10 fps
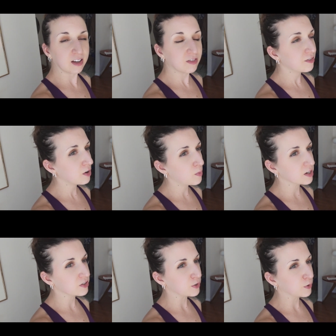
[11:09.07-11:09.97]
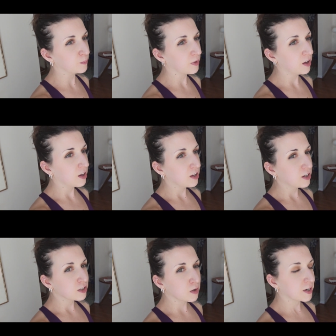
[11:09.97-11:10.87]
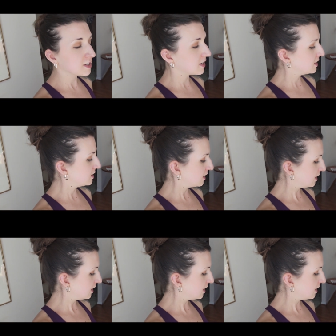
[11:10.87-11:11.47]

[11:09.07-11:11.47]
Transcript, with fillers: even if I wanted to. So because I didn't